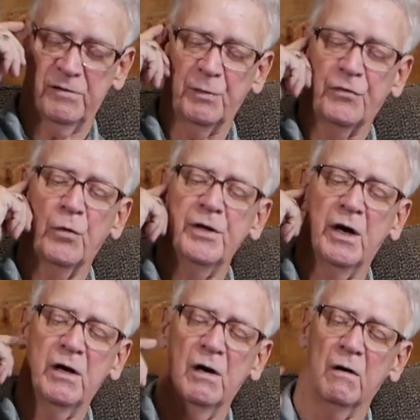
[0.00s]
before you
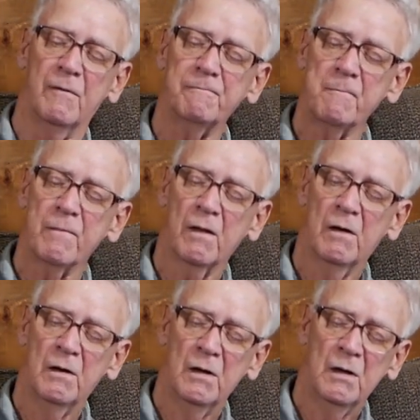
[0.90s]
go.
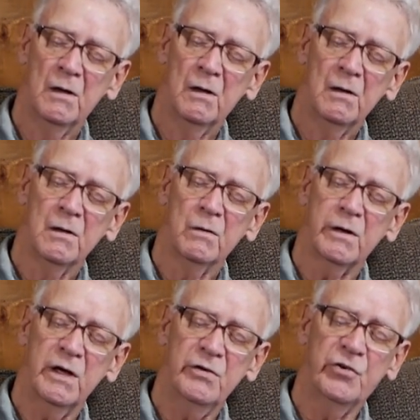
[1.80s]

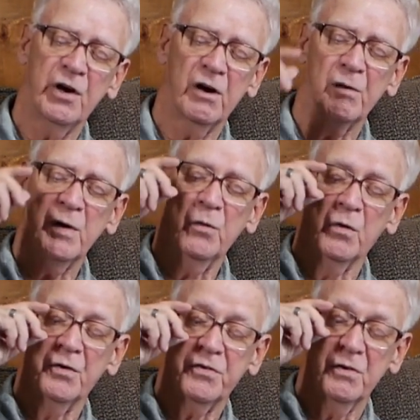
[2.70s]
Okay, Jeremy
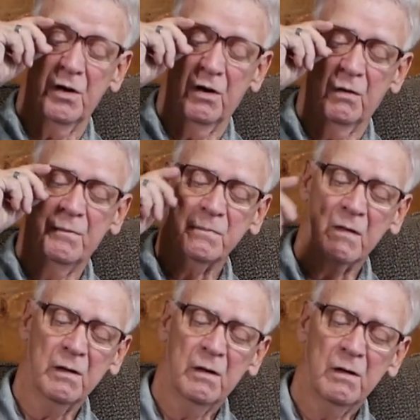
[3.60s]
wants to know,
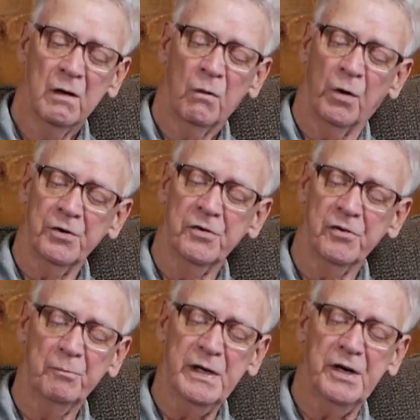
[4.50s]
what is
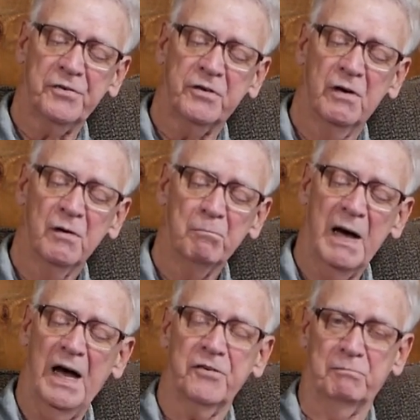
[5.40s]
the best
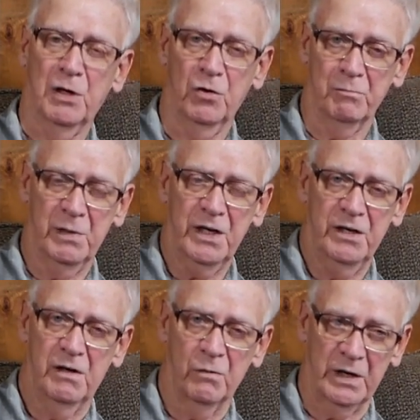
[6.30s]
bass boat
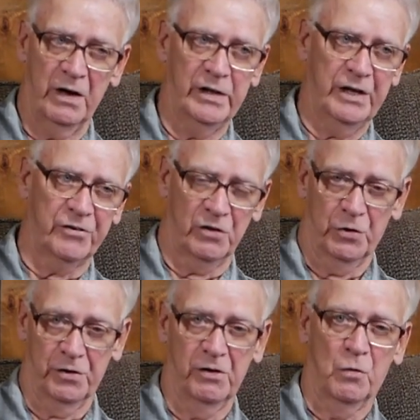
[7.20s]
made? Now that's a
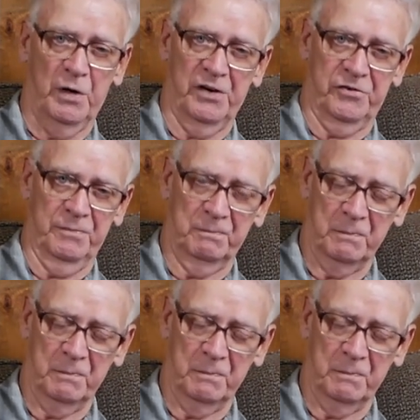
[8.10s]
loaded question.